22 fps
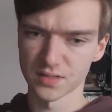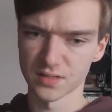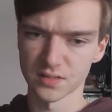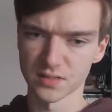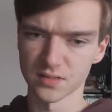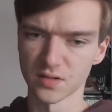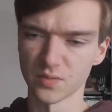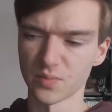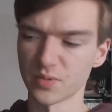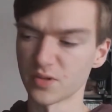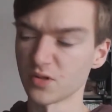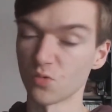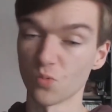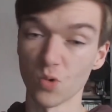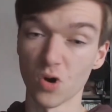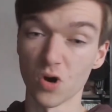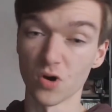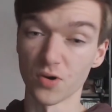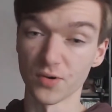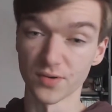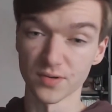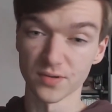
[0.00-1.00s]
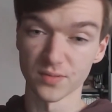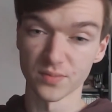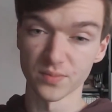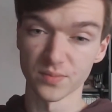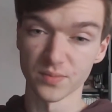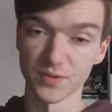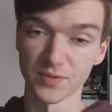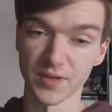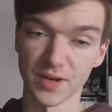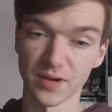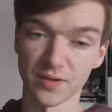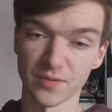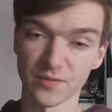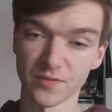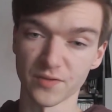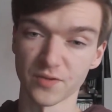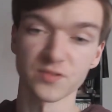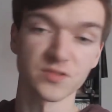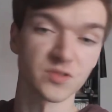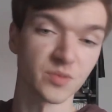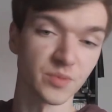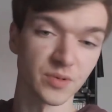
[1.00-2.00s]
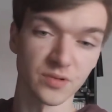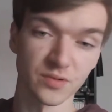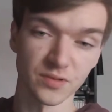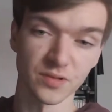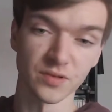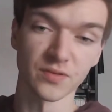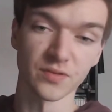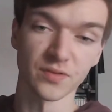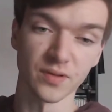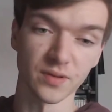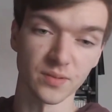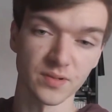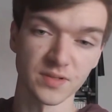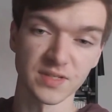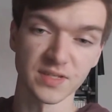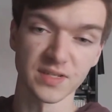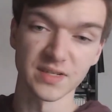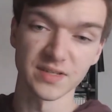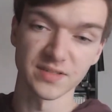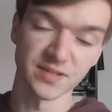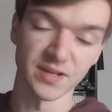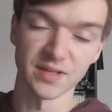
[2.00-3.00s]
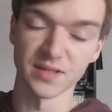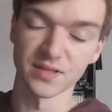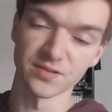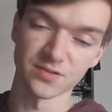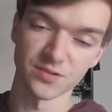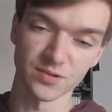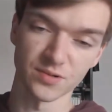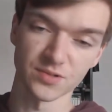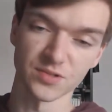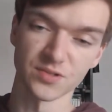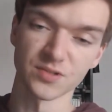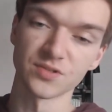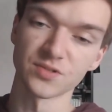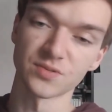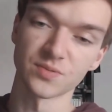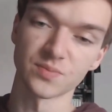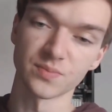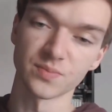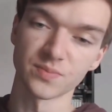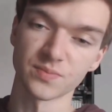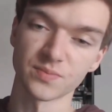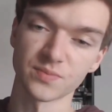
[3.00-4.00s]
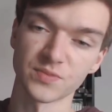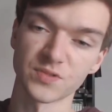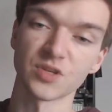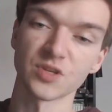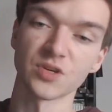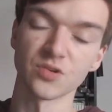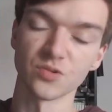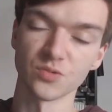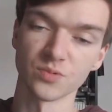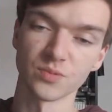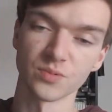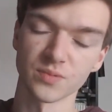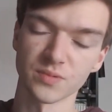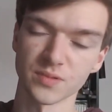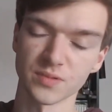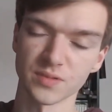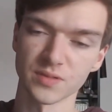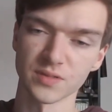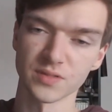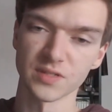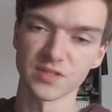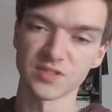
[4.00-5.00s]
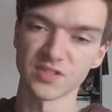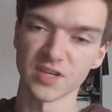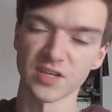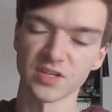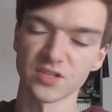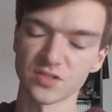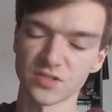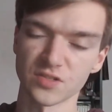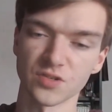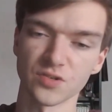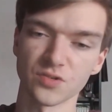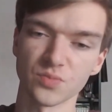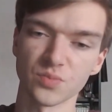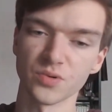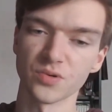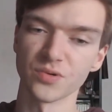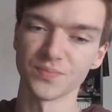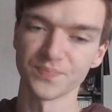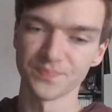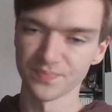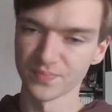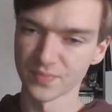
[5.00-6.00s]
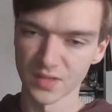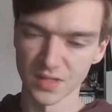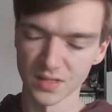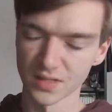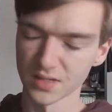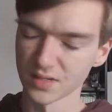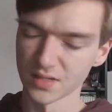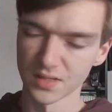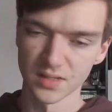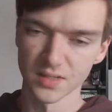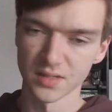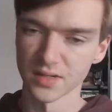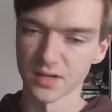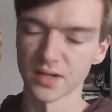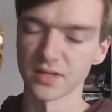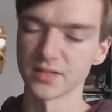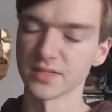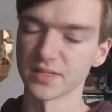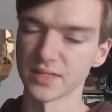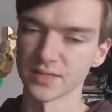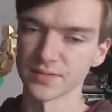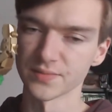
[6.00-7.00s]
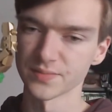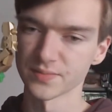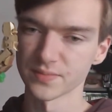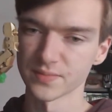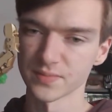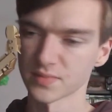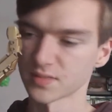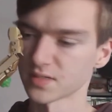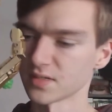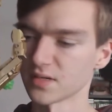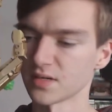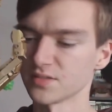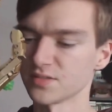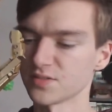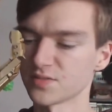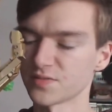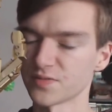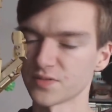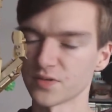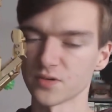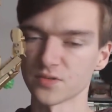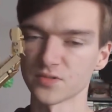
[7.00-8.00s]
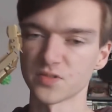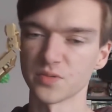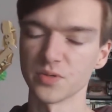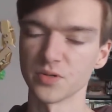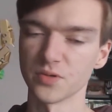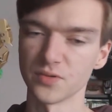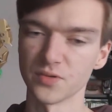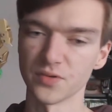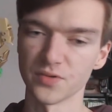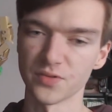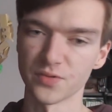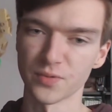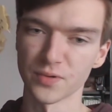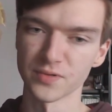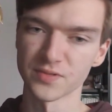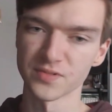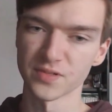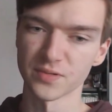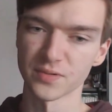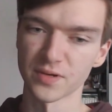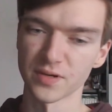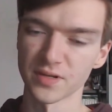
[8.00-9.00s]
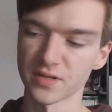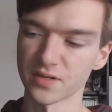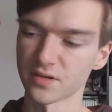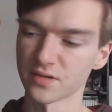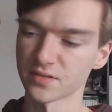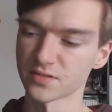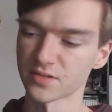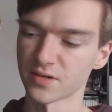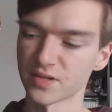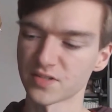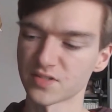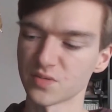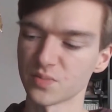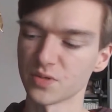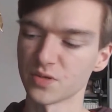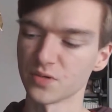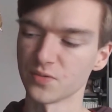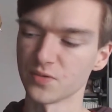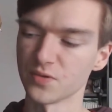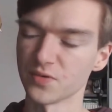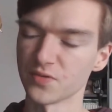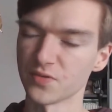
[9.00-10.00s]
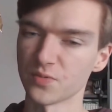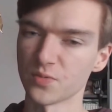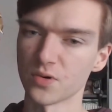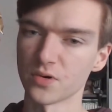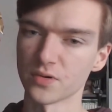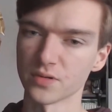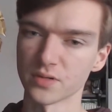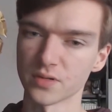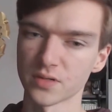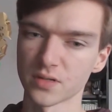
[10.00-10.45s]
I built one, but then I forgot to build the other because it did say in instructions two. It did say two, but I don't know. I just forgot to build the other one, so I had to build the other one.